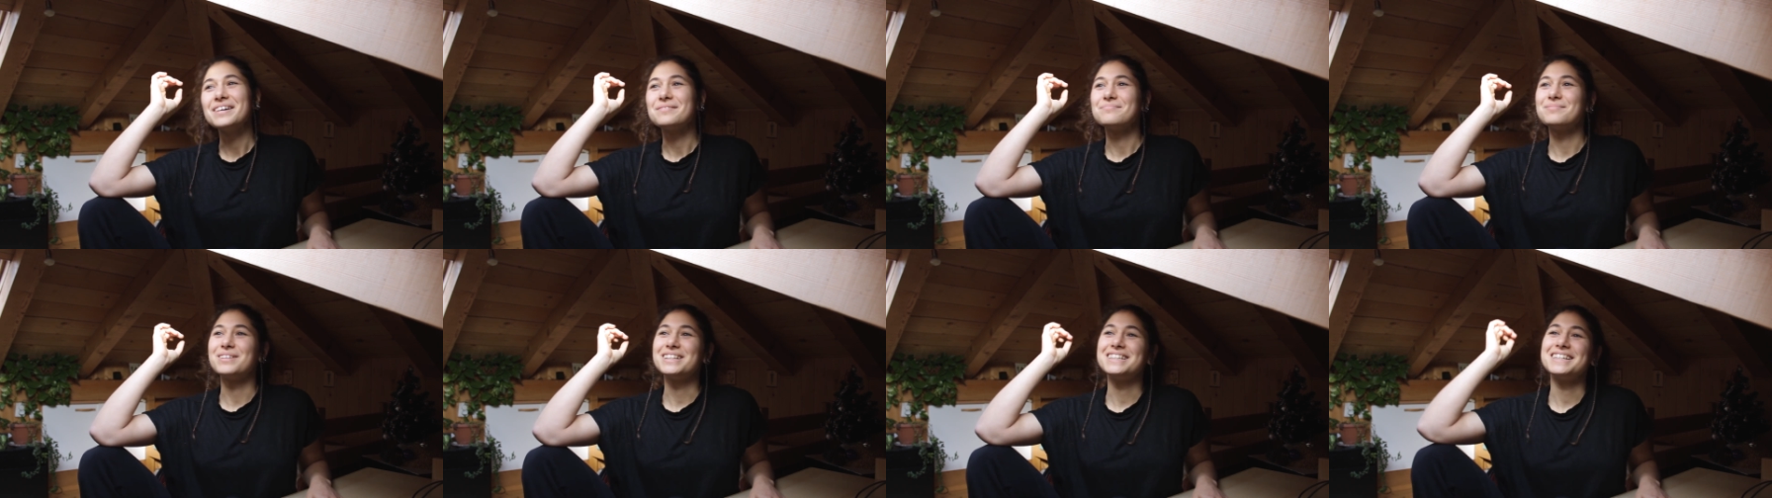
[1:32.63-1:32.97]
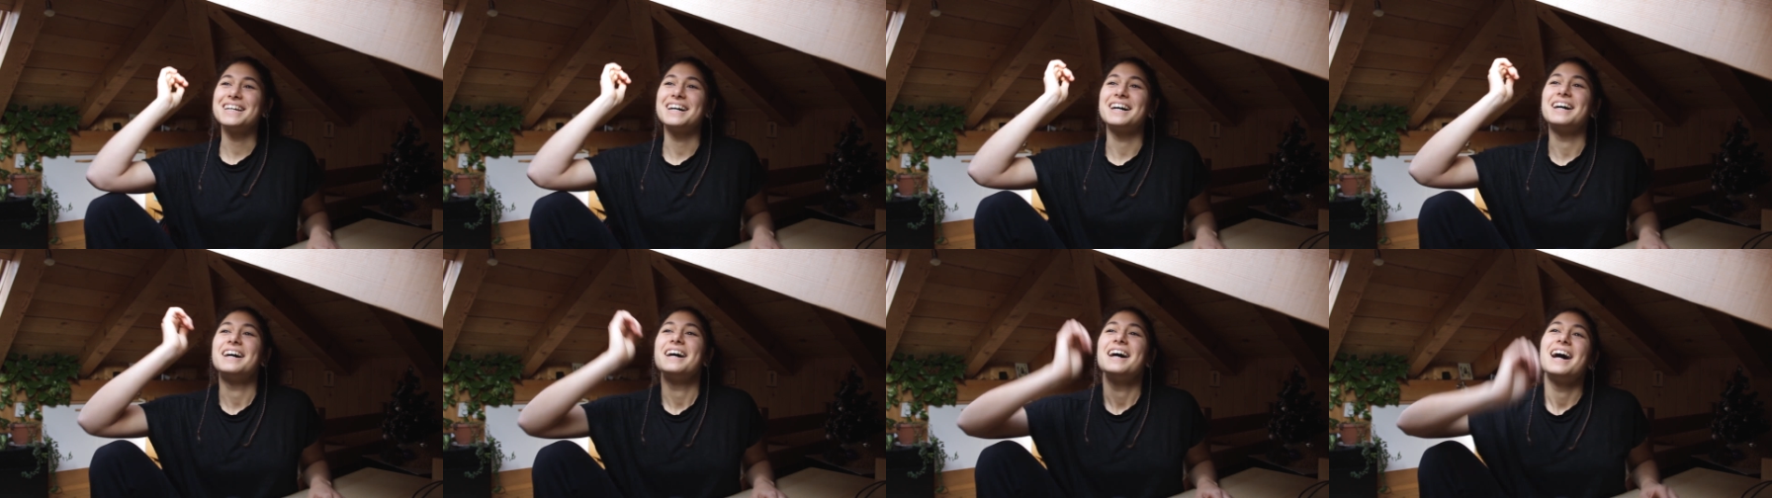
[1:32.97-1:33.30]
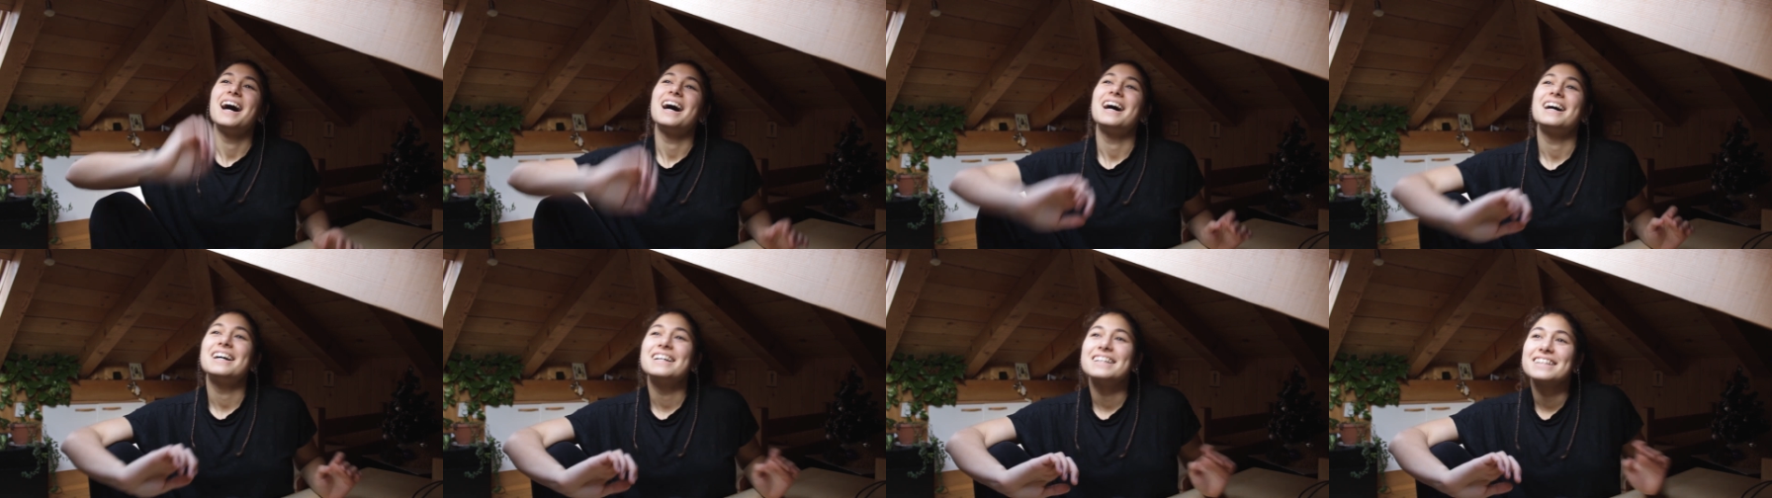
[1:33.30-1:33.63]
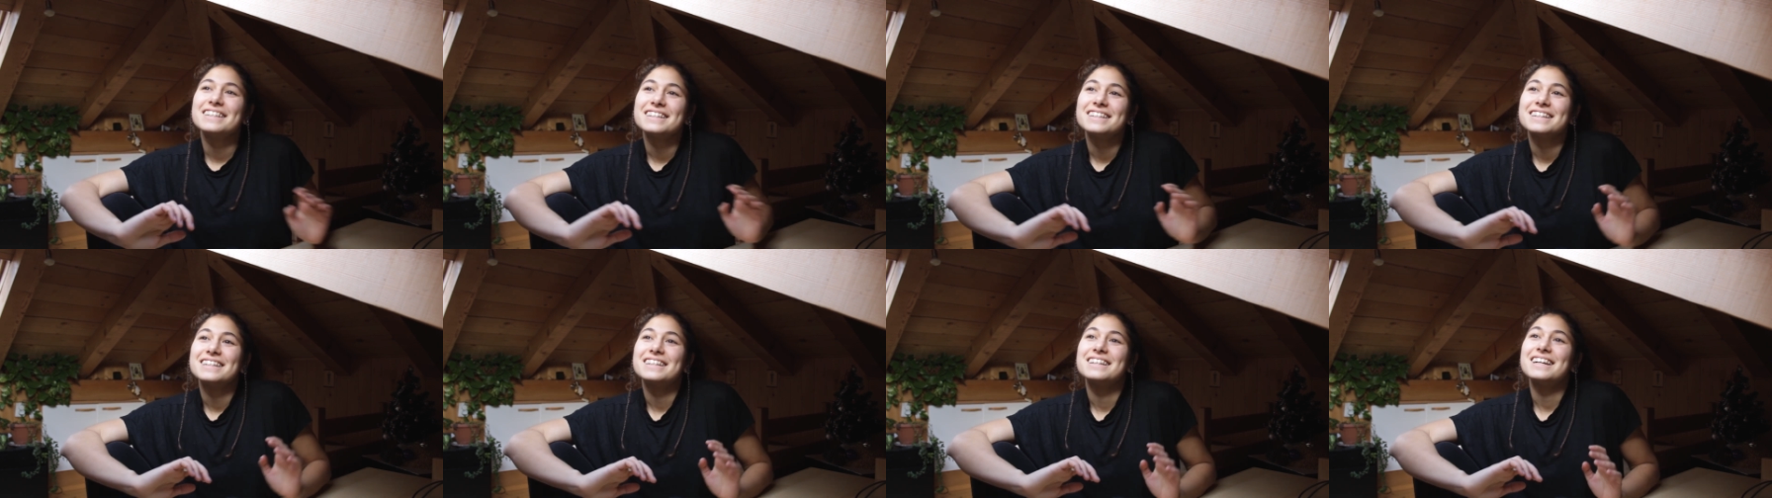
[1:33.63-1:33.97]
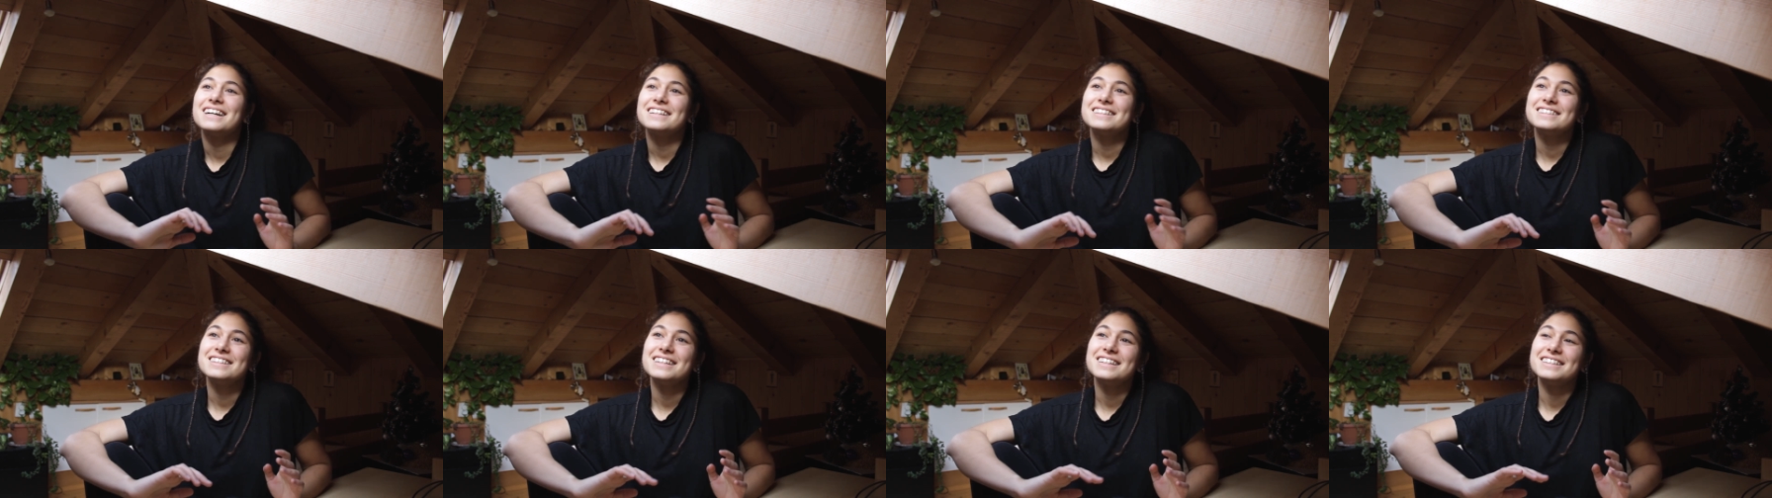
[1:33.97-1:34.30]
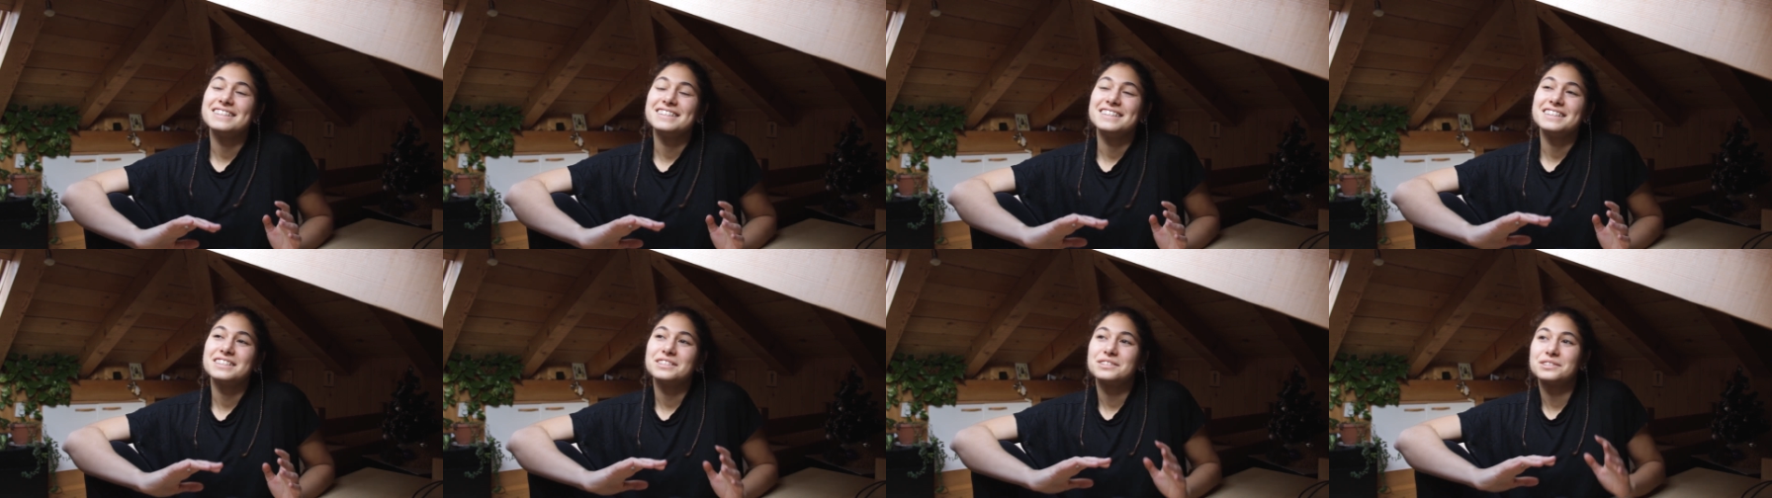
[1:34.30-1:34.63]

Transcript: but yeah, I got the idea